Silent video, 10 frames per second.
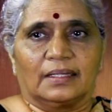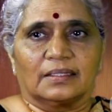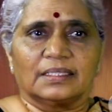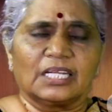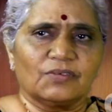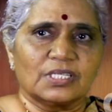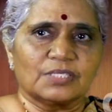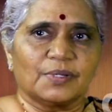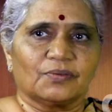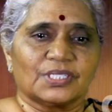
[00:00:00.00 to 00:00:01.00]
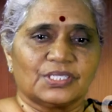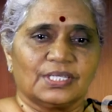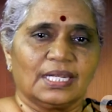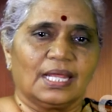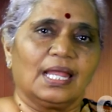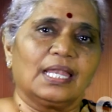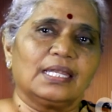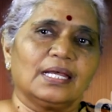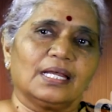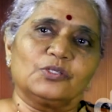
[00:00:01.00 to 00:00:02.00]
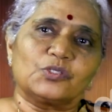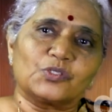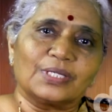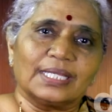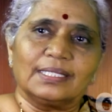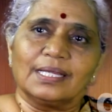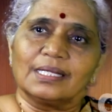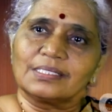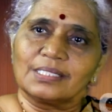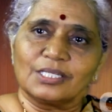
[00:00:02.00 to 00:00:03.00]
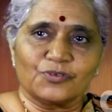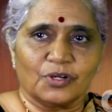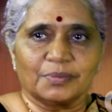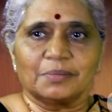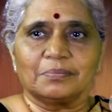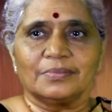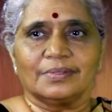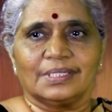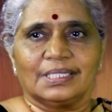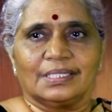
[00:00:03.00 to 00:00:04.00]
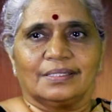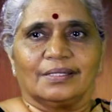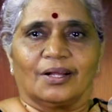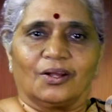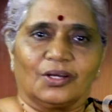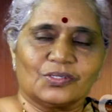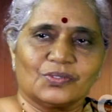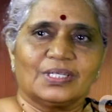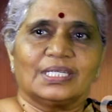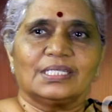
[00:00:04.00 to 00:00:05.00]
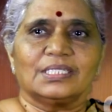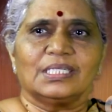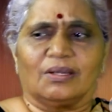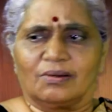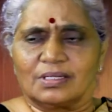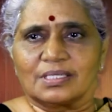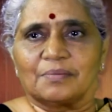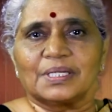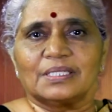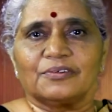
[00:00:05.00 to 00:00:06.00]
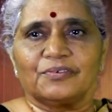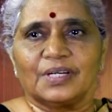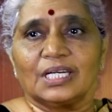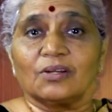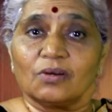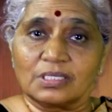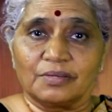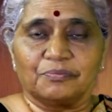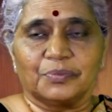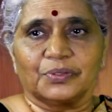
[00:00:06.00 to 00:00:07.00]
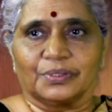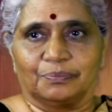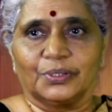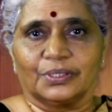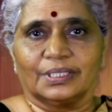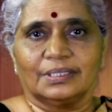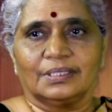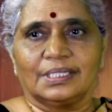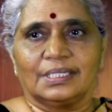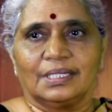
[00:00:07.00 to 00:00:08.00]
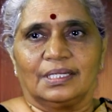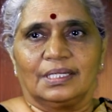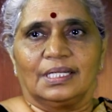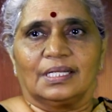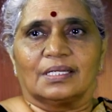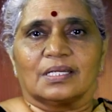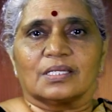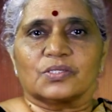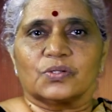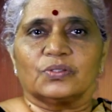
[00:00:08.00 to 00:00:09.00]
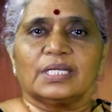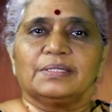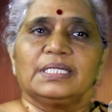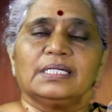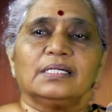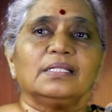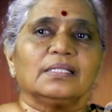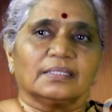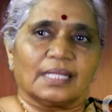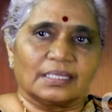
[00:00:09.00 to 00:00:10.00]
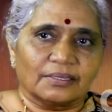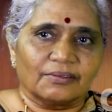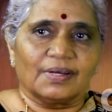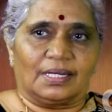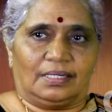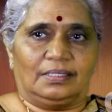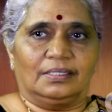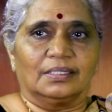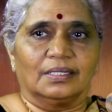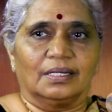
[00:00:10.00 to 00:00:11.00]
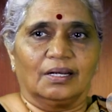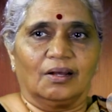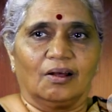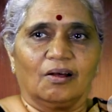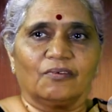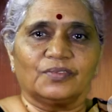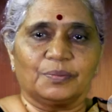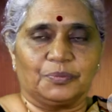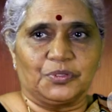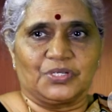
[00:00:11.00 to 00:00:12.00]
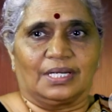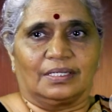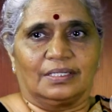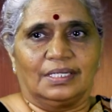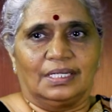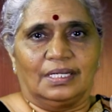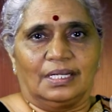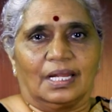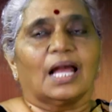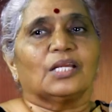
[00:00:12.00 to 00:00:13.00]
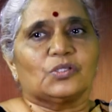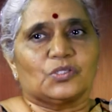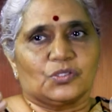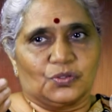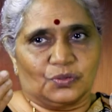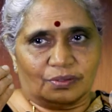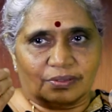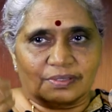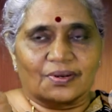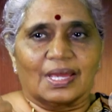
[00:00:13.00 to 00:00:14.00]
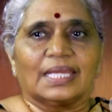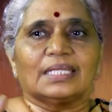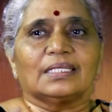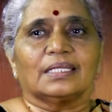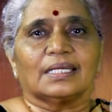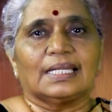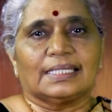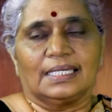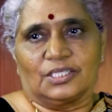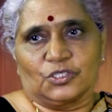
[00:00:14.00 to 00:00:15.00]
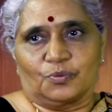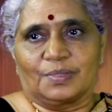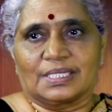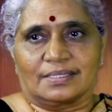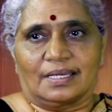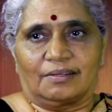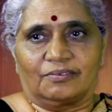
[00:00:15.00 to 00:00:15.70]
That was my questionnaire, and I used to get the answers from him or Sundariji or some other friend or some book. So the real tattva of the puja, I used to try and inculcate into myself.